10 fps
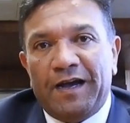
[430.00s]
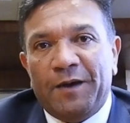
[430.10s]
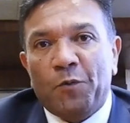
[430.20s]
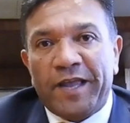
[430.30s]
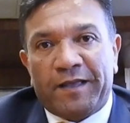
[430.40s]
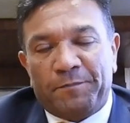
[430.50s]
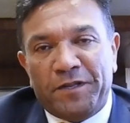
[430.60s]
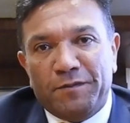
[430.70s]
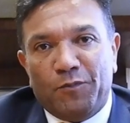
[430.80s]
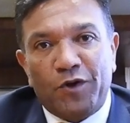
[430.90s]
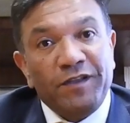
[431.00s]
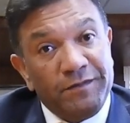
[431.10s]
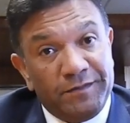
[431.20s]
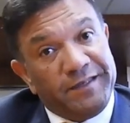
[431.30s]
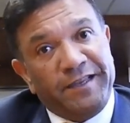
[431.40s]
I wake up in the
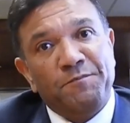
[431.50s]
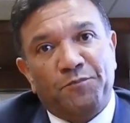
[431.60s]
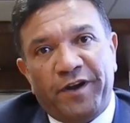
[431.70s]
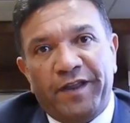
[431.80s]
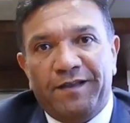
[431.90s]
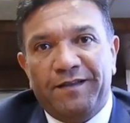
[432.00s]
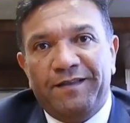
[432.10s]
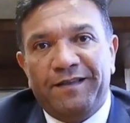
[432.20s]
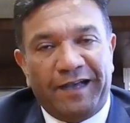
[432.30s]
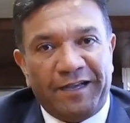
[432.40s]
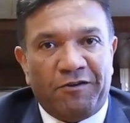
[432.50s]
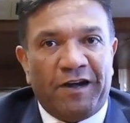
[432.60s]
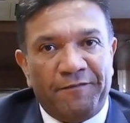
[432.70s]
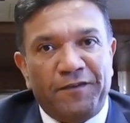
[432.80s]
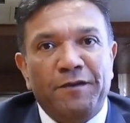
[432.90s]
morning in prayer. I
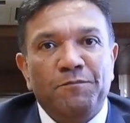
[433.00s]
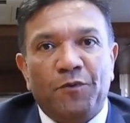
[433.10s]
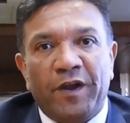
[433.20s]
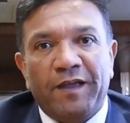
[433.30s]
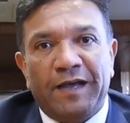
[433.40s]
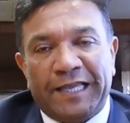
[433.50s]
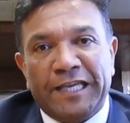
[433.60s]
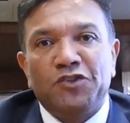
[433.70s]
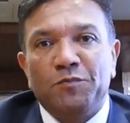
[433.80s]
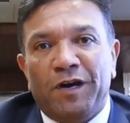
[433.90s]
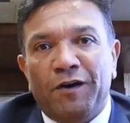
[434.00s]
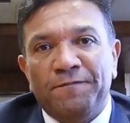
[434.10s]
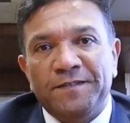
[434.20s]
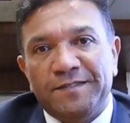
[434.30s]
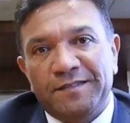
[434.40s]
drive in prayer. I get to my
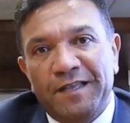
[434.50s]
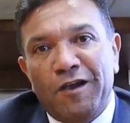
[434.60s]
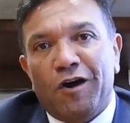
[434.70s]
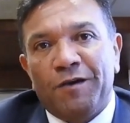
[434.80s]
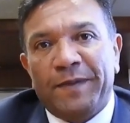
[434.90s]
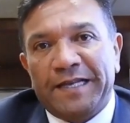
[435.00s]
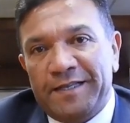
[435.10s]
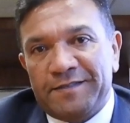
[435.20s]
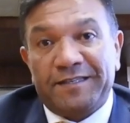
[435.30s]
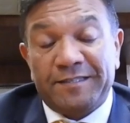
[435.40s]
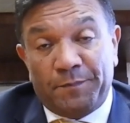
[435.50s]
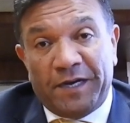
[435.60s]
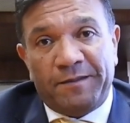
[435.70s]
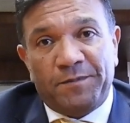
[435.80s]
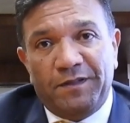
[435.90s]
office. On my desk is a
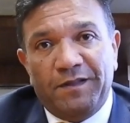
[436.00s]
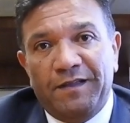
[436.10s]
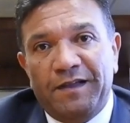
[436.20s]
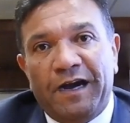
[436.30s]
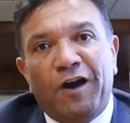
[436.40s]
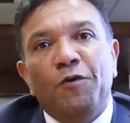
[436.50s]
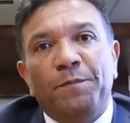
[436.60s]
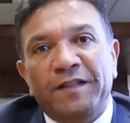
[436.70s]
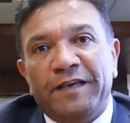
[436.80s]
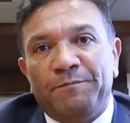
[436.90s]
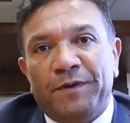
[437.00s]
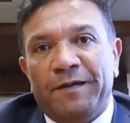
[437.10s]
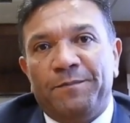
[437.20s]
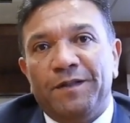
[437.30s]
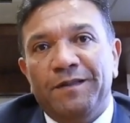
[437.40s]
Bible. I open that
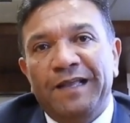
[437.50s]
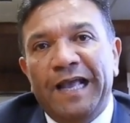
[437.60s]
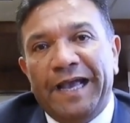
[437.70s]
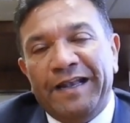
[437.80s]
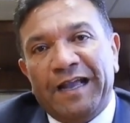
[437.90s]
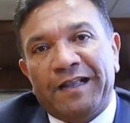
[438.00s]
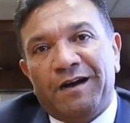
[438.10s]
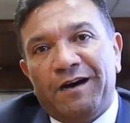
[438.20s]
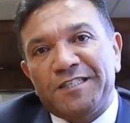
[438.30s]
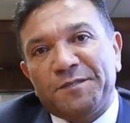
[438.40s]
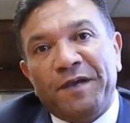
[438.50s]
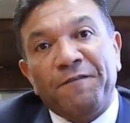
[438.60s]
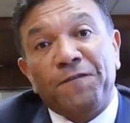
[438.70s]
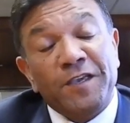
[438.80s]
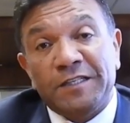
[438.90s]
Bible and I cast my
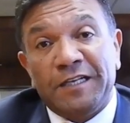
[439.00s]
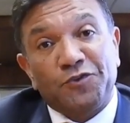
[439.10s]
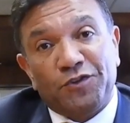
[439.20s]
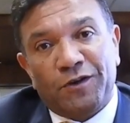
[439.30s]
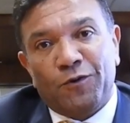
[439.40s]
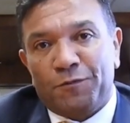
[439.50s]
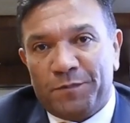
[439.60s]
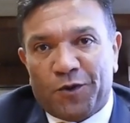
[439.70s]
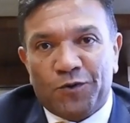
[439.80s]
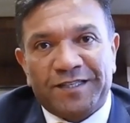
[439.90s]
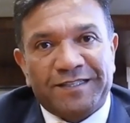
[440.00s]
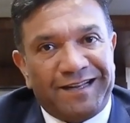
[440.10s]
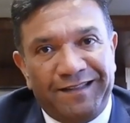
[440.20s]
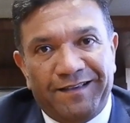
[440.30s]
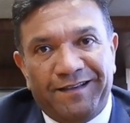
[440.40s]
fears unto the Lord, because it's
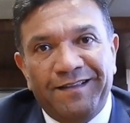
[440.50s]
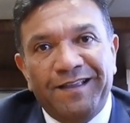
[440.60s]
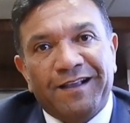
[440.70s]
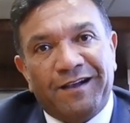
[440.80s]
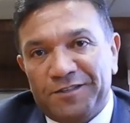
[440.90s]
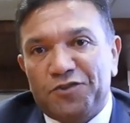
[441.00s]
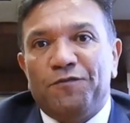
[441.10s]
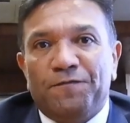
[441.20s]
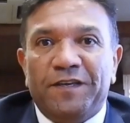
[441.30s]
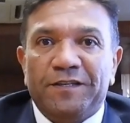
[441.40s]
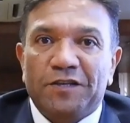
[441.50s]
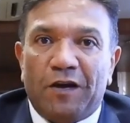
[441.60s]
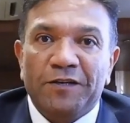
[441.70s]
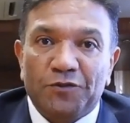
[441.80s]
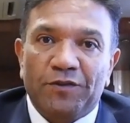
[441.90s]
clear. Cast your fears
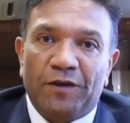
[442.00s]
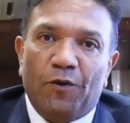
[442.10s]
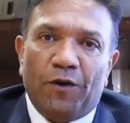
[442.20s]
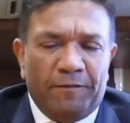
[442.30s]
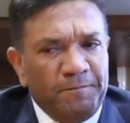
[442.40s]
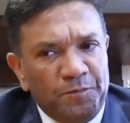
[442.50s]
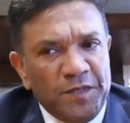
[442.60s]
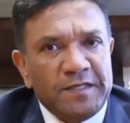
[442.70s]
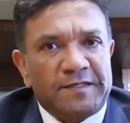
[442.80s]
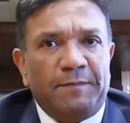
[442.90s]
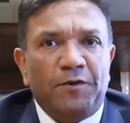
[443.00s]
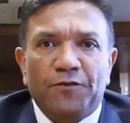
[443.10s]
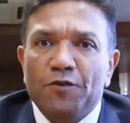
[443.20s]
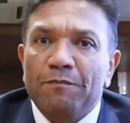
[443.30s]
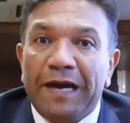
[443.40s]
unto the Lord. Some
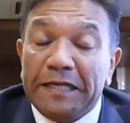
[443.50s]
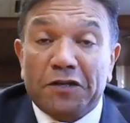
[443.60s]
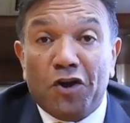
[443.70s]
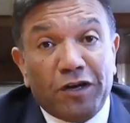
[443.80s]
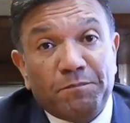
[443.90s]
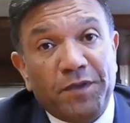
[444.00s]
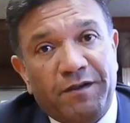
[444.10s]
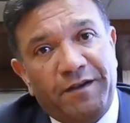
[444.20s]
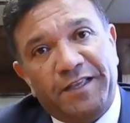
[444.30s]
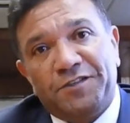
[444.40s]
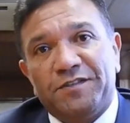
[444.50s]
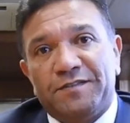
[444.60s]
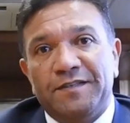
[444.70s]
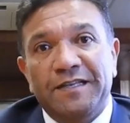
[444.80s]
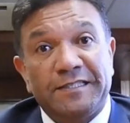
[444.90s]
of you might not be
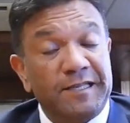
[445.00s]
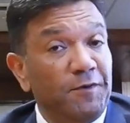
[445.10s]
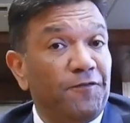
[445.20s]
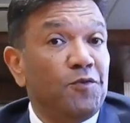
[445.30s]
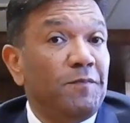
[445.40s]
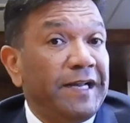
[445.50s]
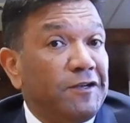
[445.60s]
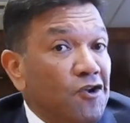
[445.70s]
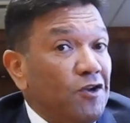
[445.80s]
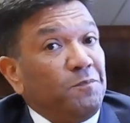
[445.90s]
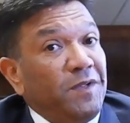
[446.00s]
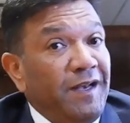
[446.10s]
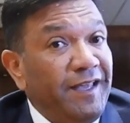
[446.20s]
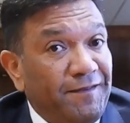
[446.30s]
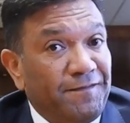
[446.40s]
religious. Some of you might not
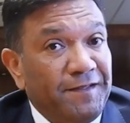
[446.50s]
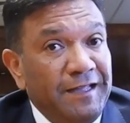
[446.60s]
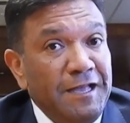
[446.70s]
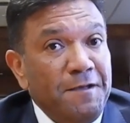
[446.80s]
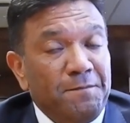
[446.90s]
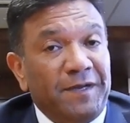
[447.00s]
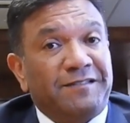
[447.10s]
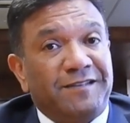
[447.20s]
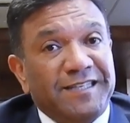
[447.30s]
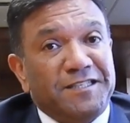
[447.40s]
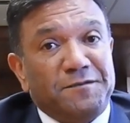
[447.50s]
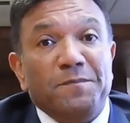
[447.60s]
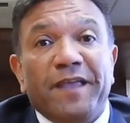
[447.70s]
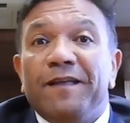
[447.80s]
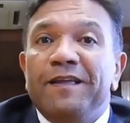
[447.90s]
believe. But trust
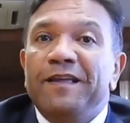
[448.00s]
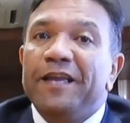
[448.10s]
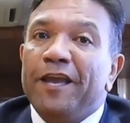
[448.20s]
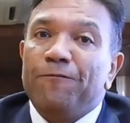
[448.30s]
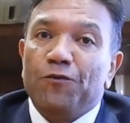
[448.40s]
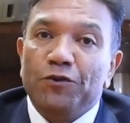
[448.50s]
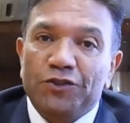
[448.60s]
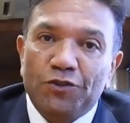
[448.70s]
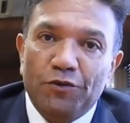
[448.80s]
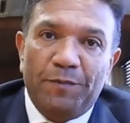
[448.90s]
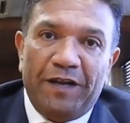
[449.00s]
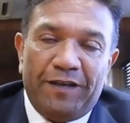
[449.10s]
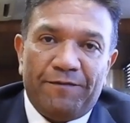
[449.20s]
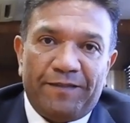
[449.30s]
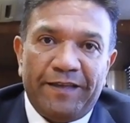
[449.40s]
me, if you do
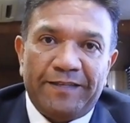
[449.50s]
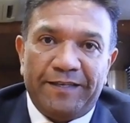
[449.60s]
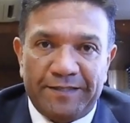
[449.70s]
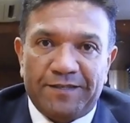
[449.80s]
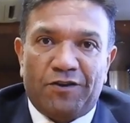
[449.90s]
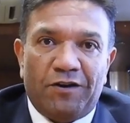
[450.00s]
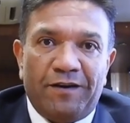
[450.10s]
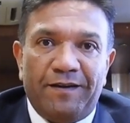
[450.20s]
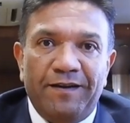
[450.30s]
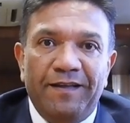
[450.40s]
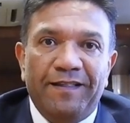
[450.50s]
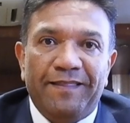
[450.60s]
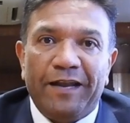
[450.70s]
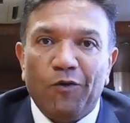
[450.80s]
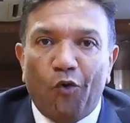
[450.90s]
believe there is a God,
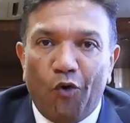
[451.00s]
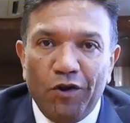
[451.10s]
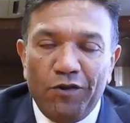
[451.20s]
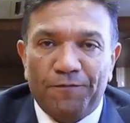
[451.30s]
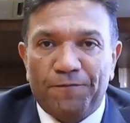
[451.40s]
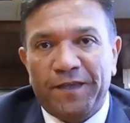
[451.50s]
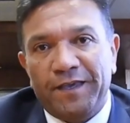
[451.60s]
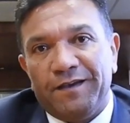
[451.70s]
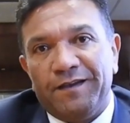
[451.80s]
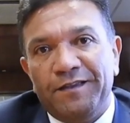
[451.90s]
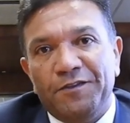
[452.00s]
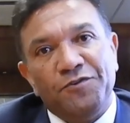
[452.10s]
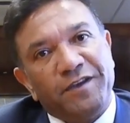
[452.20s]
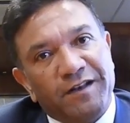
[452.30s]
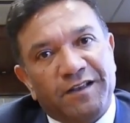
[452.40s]
that all your fear
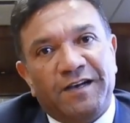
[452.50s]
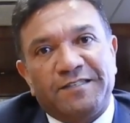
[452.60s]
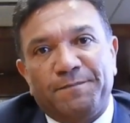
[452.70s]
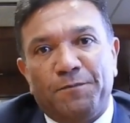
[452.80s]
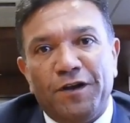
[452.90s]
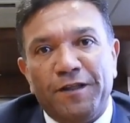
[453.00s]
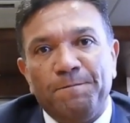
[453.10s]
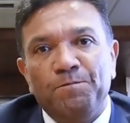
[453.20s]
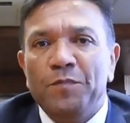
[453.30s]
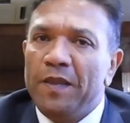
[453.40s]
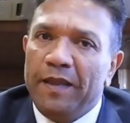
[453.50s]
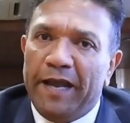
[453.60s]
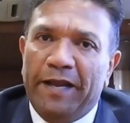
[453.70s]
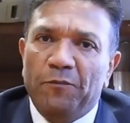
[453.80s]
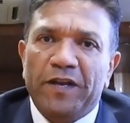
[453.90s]
you can cast upon Him.
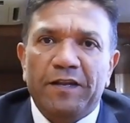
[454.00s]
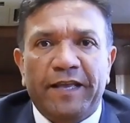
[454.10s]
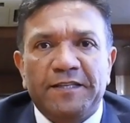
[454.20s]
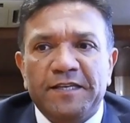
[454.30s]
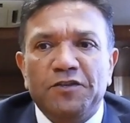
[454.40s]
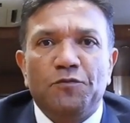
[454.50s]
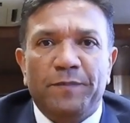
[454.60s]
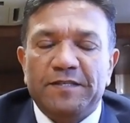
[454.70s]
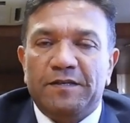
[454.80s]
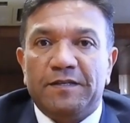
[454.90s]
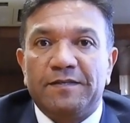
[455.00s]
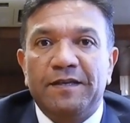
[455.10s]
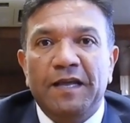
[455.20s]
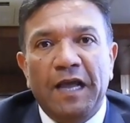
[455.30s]
And when it gets into business,